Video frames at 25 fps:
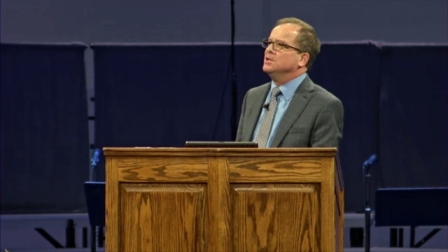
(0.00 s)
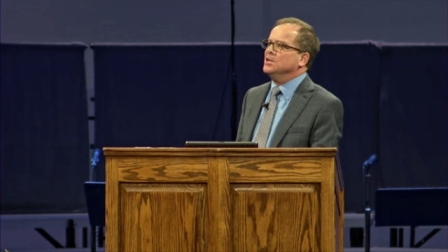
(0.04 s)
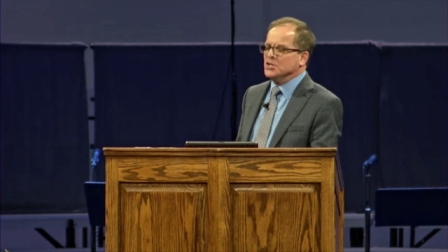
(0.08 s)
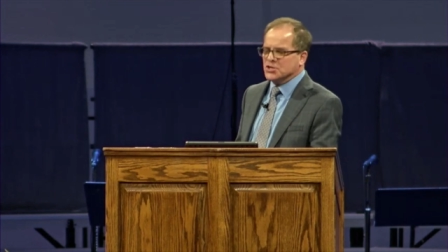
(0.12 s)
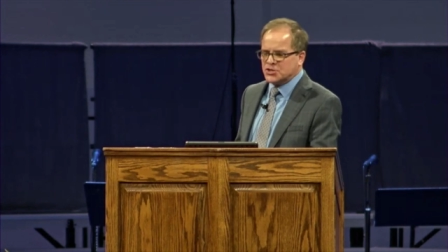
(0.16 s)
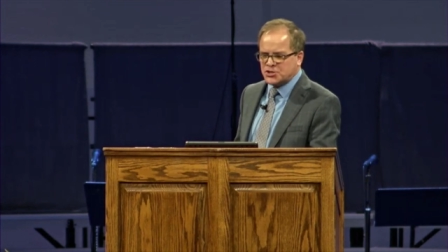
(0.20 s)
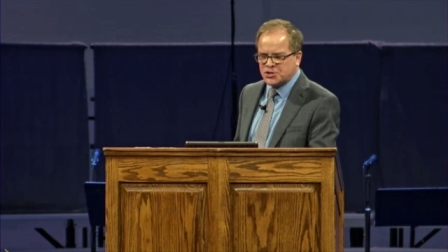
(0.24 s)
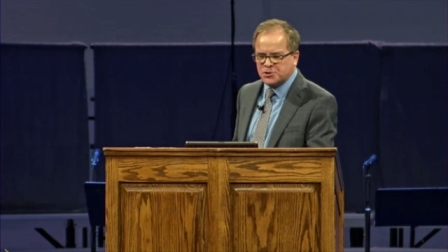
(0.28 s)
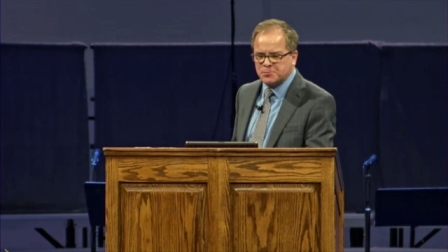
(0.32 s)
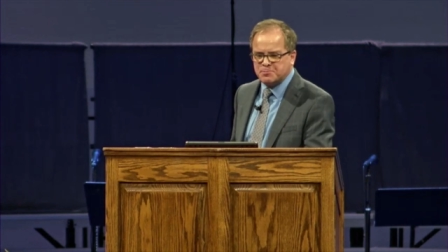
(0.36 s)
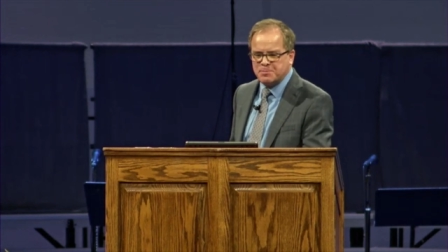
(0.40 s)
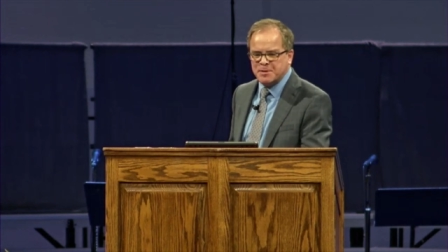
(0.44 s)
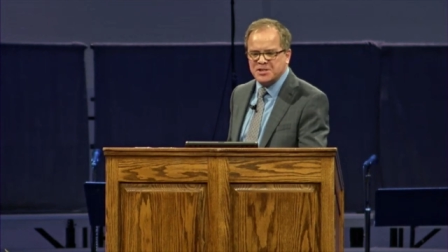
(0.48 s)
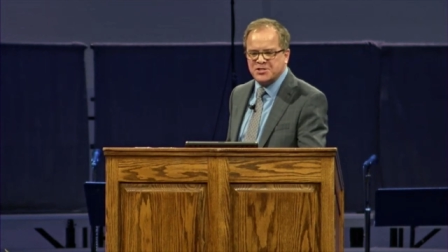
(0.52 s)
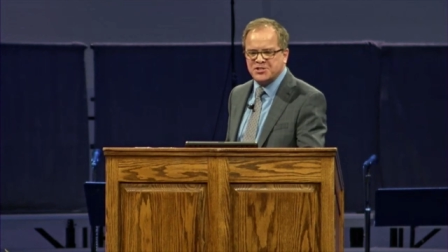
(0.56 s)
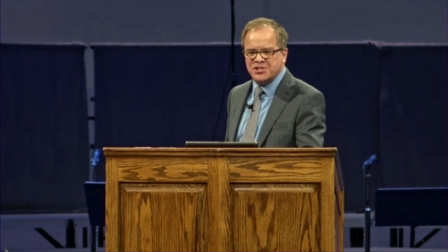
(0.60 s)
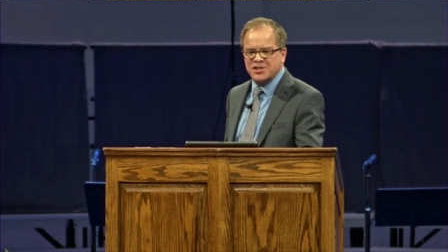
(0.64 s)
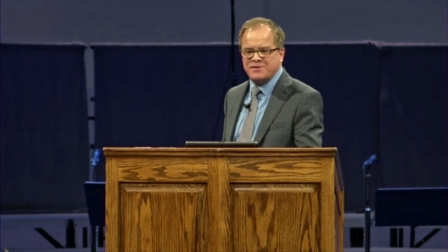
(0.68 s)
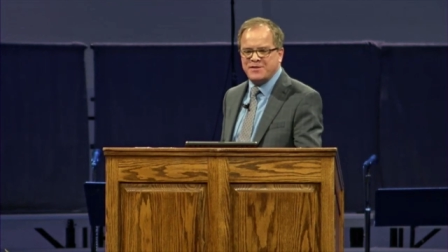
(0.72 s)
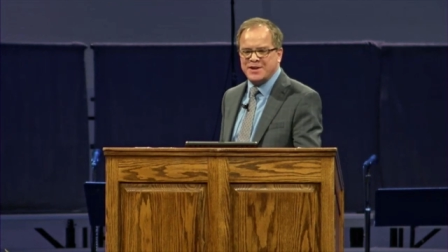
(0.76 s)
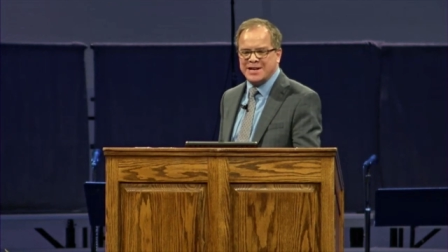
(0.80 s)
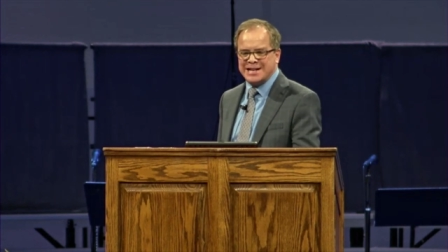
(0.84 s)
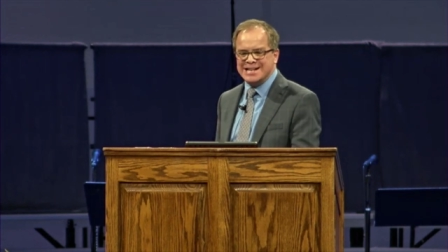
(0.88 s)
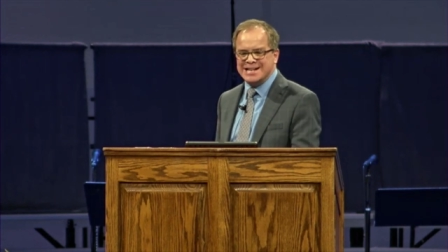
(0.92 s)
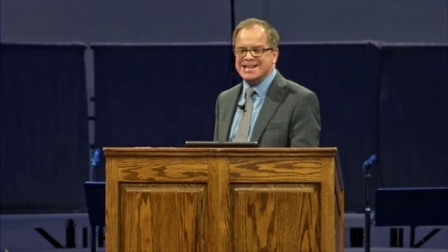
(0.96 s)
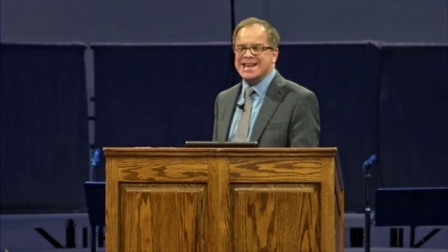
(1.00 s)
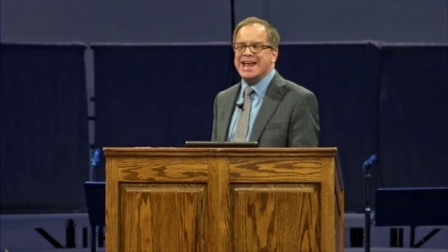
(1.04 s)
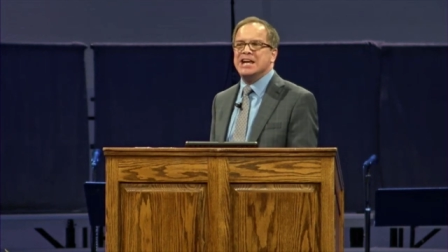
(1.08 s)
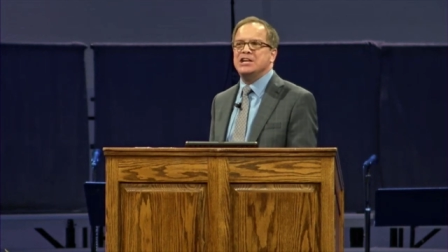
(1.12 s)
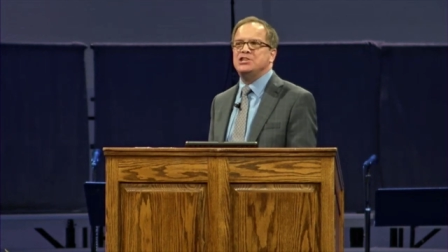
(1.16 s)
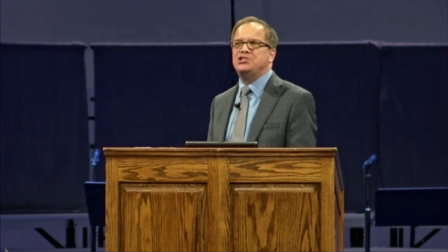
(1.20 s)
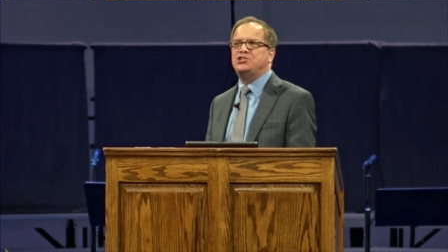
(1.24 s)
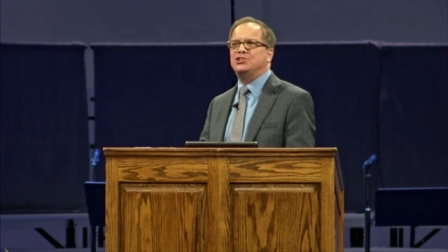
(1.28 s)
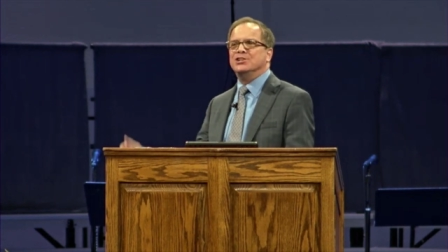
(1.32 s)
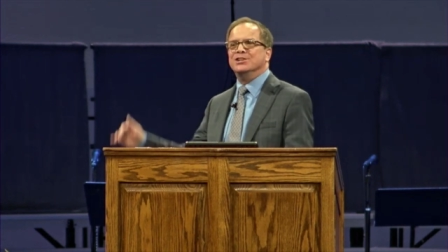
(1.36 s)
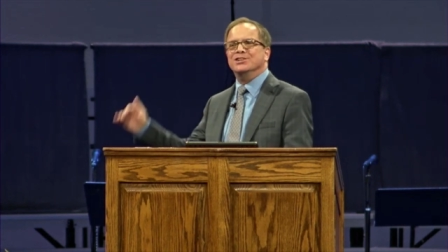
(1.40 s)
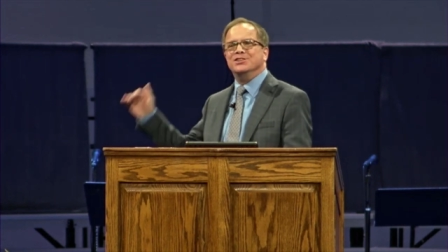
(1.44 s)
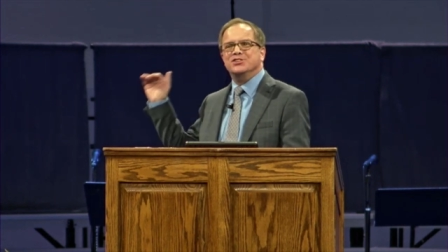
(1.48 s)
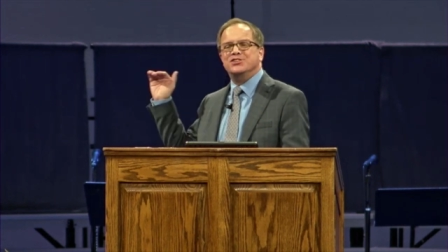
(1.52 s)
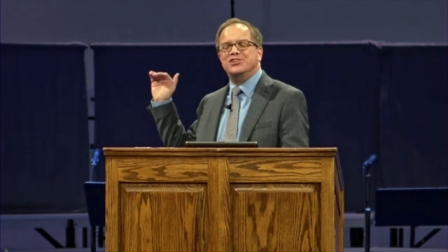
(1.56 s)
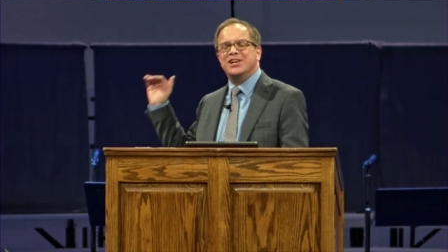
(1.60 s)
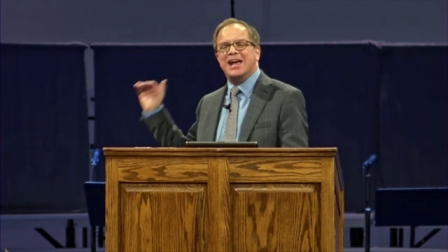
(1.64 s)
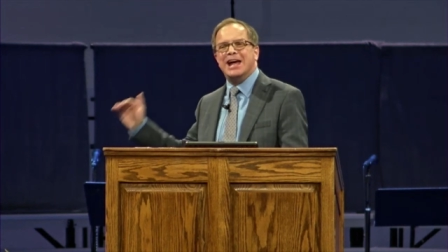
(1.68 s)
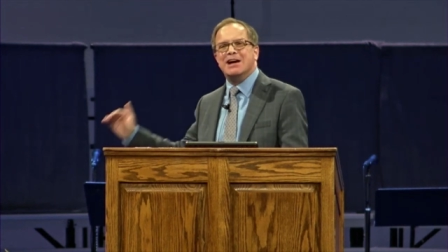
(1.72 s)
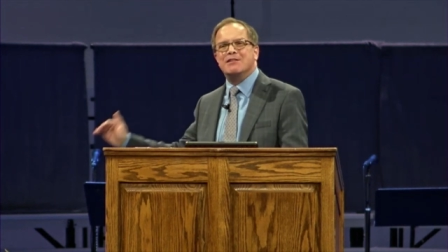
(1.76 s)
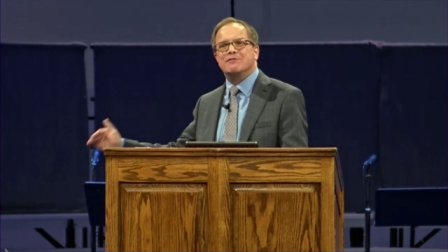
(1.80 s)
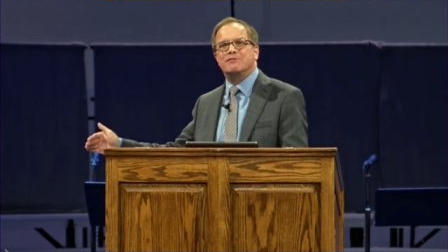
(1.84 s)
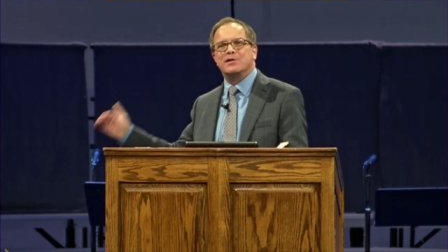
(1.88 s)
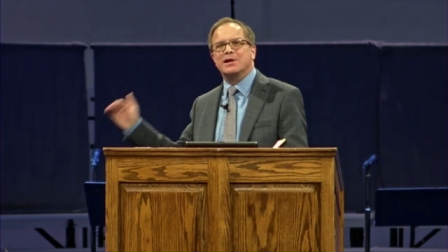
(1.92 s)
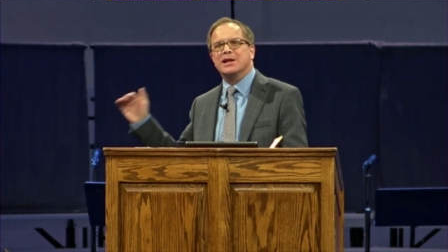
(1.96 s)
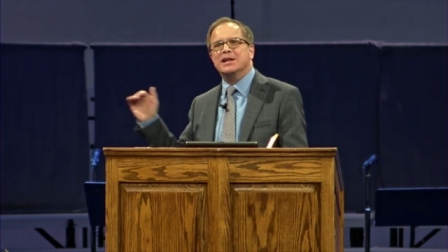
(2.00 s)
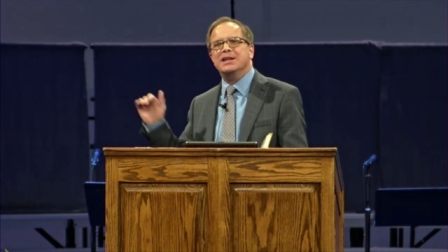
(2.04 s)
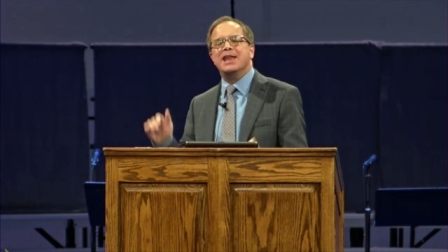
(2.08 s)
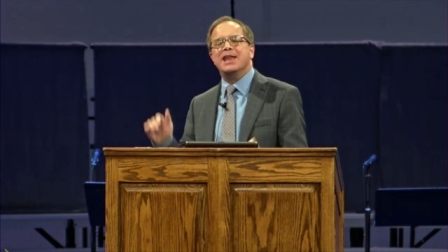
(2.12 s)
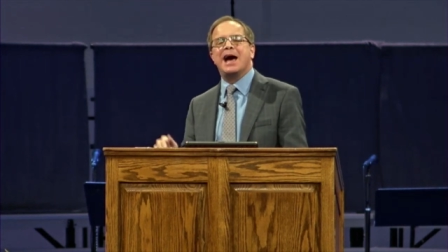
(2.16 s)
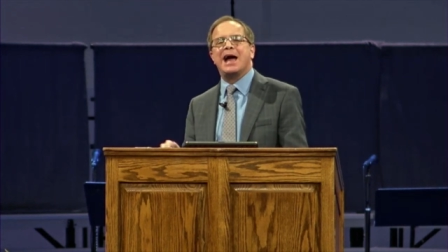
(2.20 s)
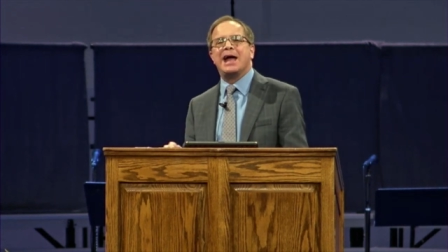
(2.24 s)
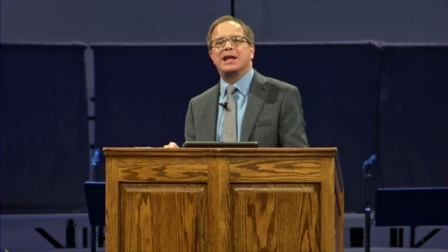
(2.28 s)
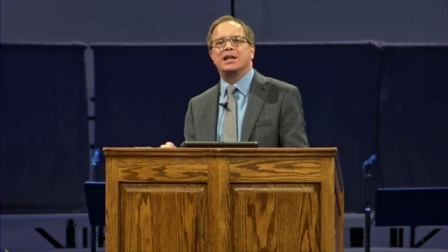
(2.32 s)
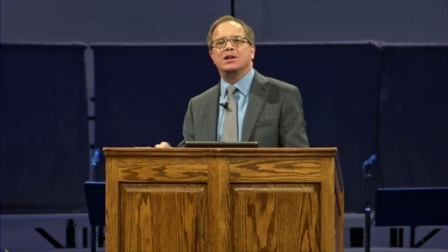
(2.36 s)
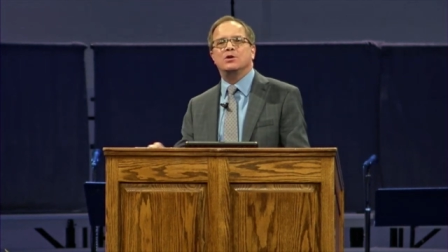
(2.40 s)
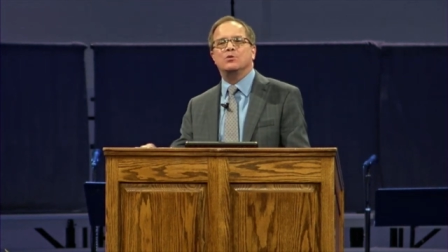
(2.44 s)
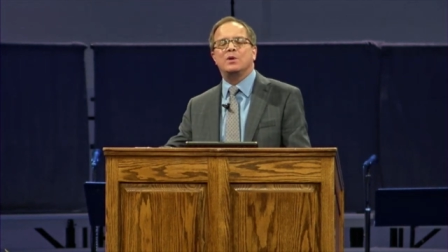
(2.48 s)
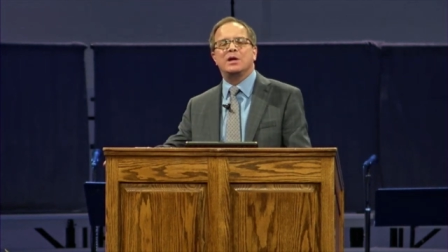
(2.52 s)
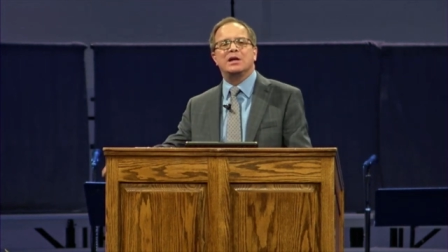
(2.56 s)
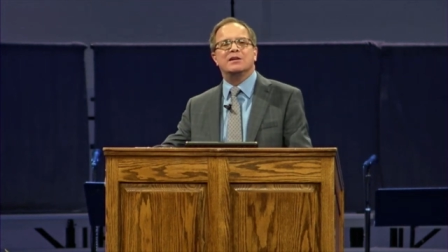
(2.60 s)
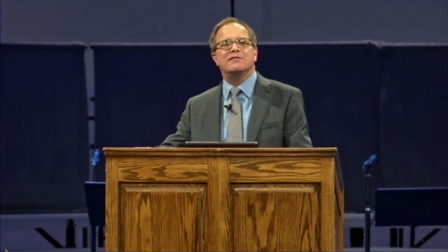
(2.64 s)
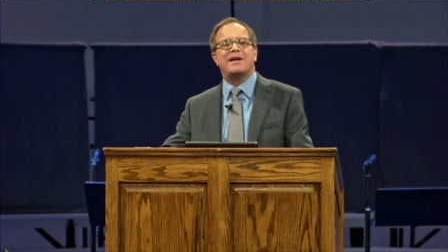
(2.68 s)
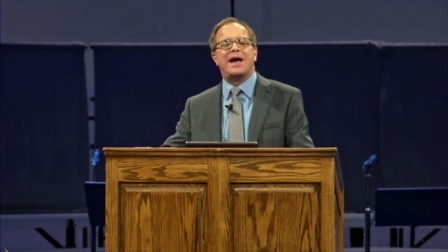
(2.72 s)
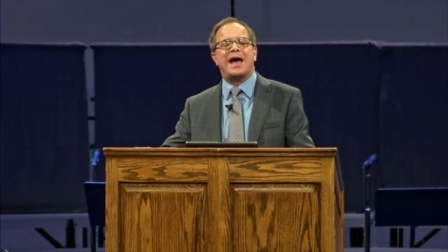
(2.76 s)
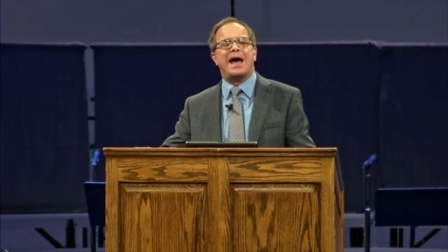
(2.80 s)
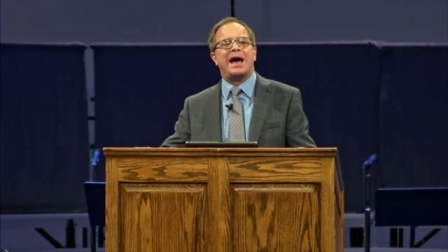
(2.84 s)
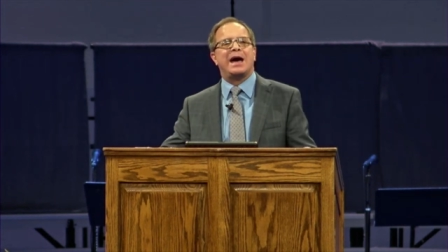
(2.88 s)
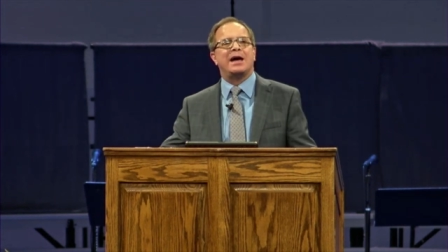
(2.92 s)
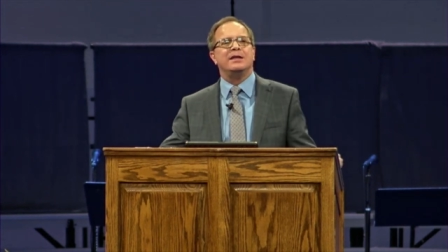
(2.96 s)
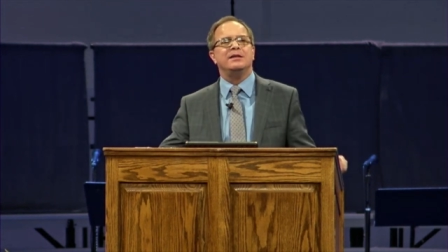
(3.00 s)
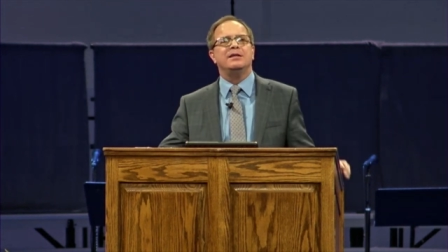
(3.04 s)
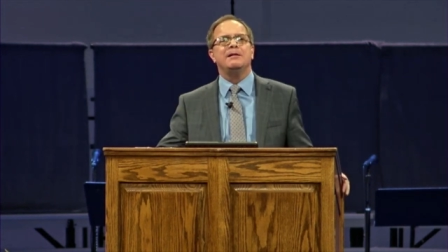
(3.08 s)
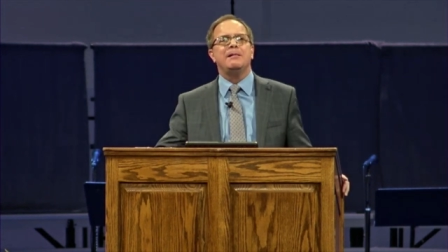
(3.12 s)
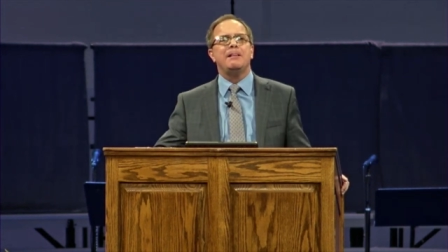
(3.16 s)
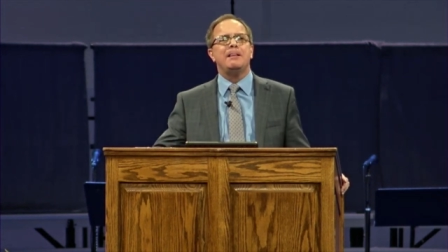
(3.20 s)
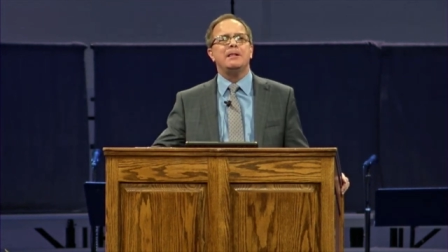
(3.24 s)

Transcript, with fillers: Specific nations, every night we have had